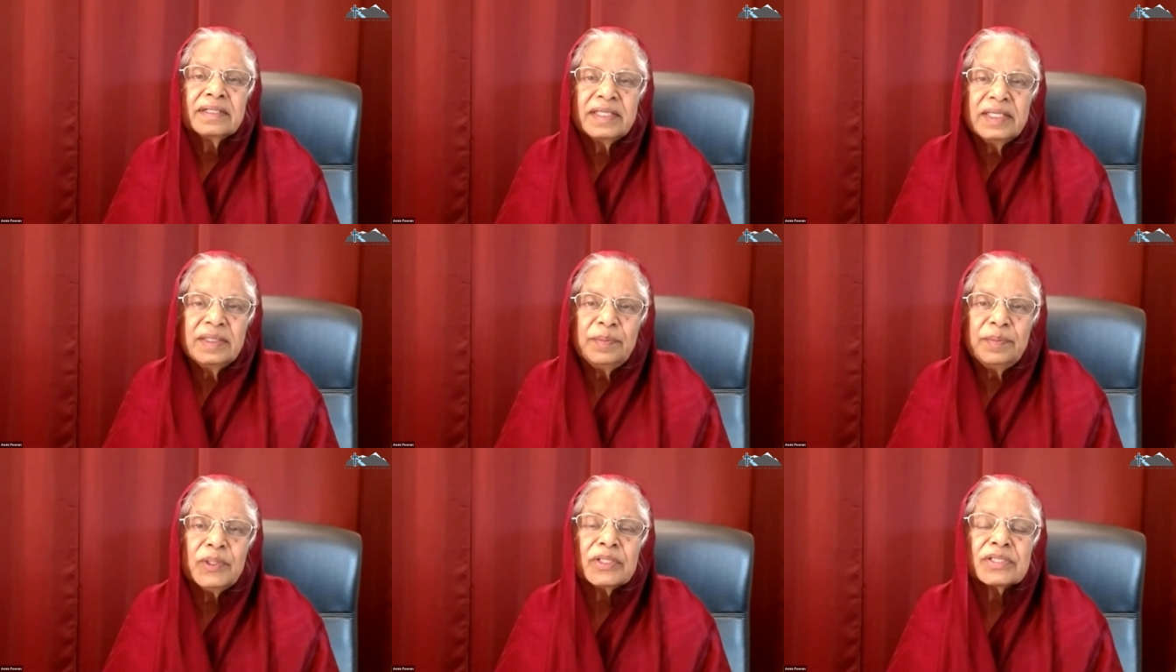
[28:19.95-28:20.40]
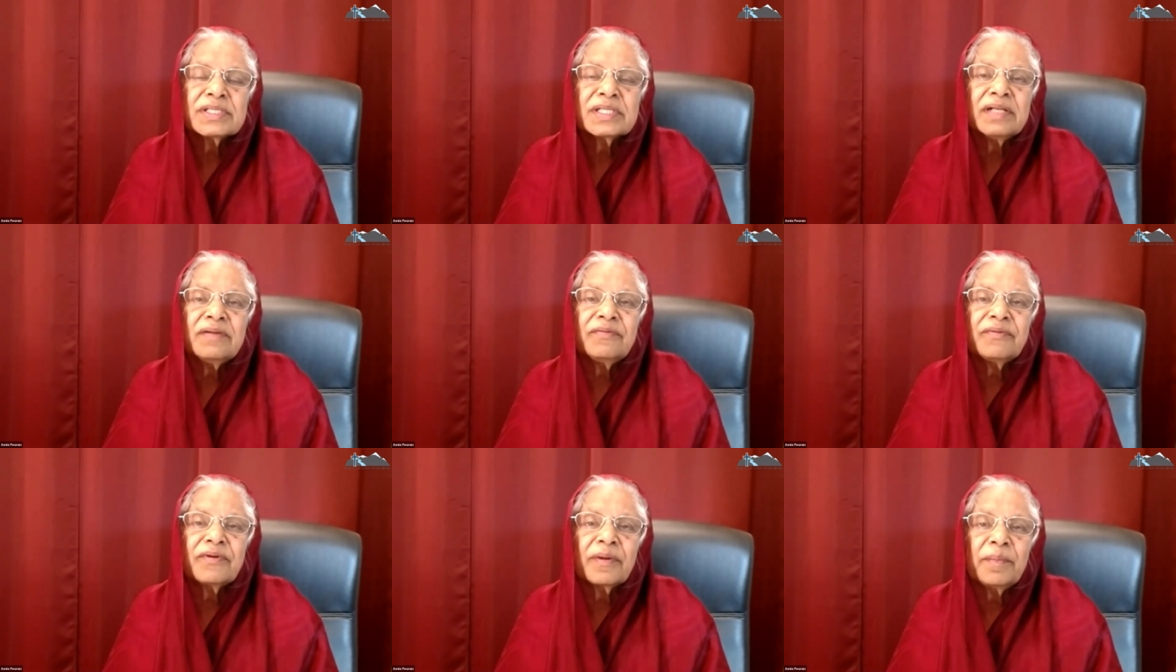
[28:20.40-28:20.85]
keep
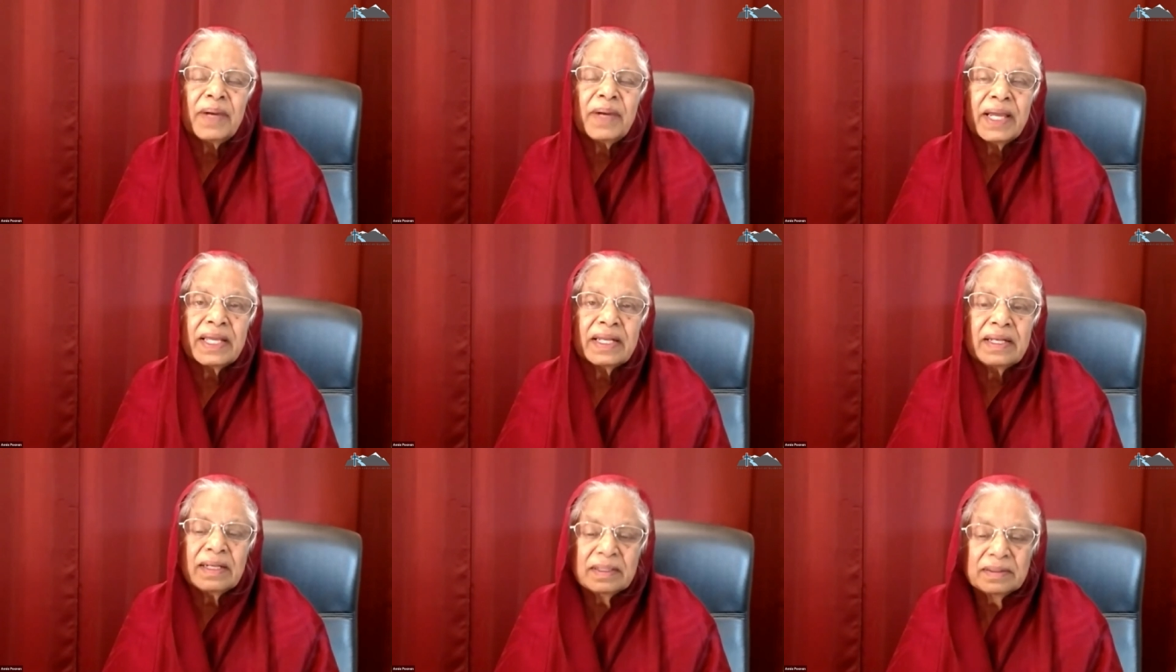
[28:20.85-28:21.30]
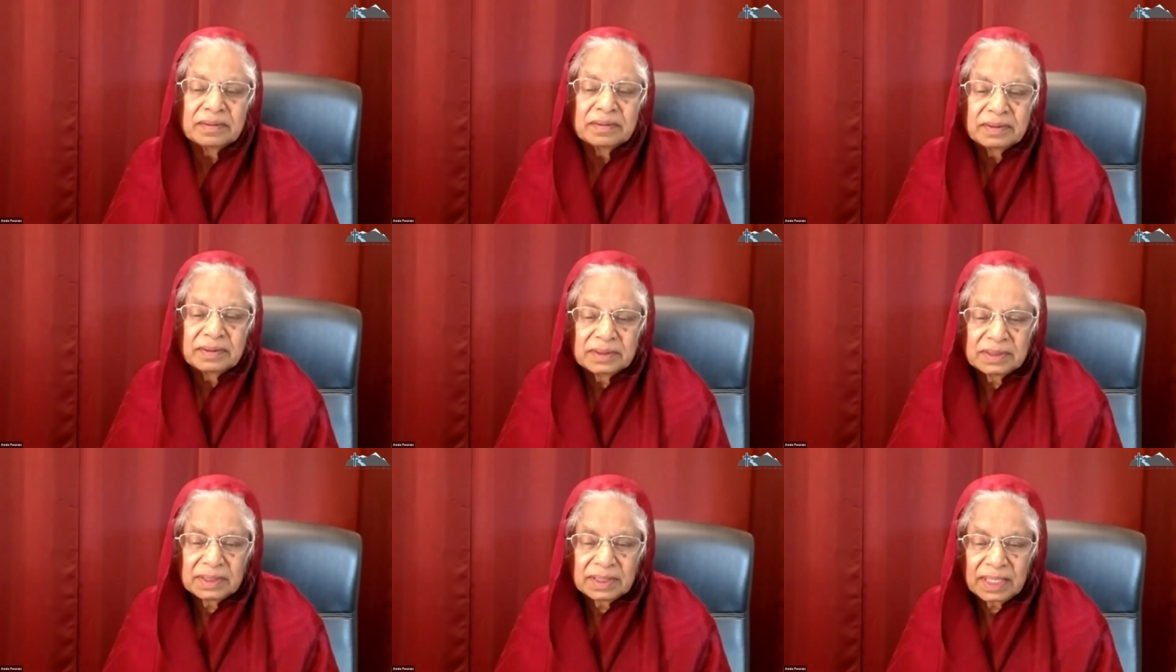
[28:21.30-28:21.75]
yourself from idol
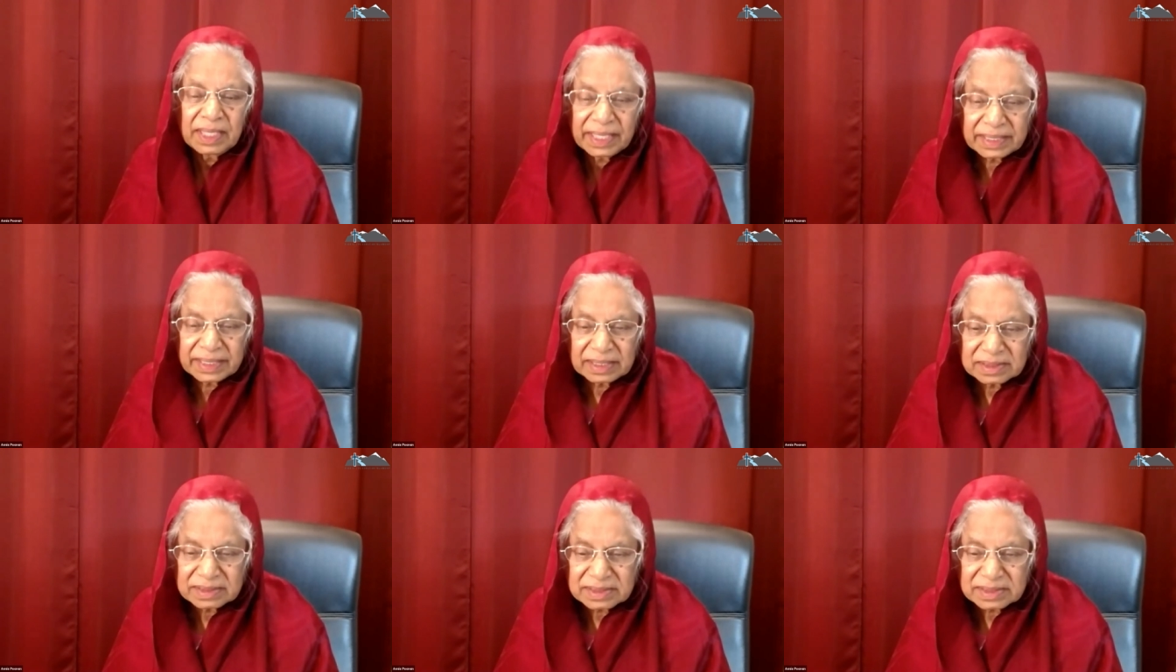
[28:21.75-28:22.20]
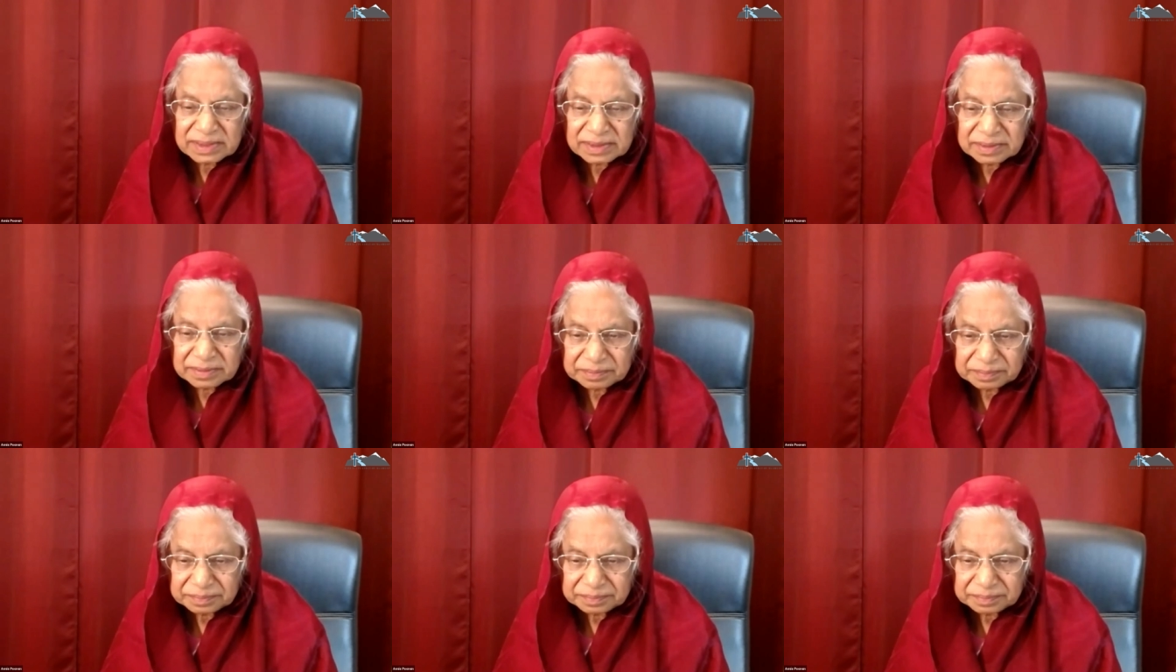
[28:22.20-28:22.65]
idols